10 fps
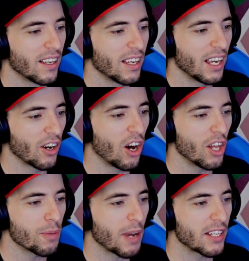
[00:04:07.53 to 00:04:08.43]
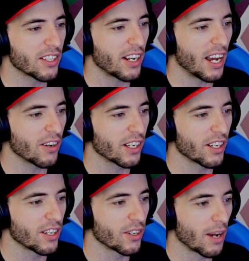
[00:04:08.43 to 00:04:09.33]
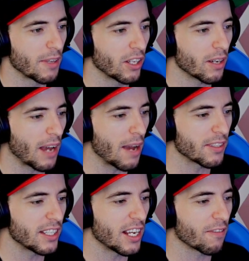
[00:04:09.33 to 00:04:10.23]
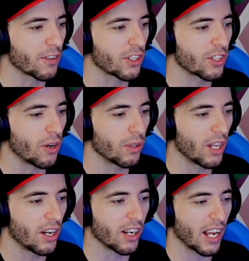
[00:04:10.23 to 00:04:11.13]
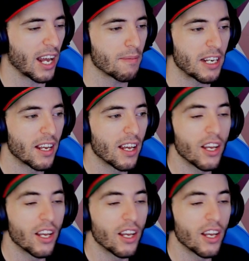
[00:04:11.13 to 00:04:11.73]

It all depends on how good you do. I mean, look, at, I was in the air for so long, and I mean,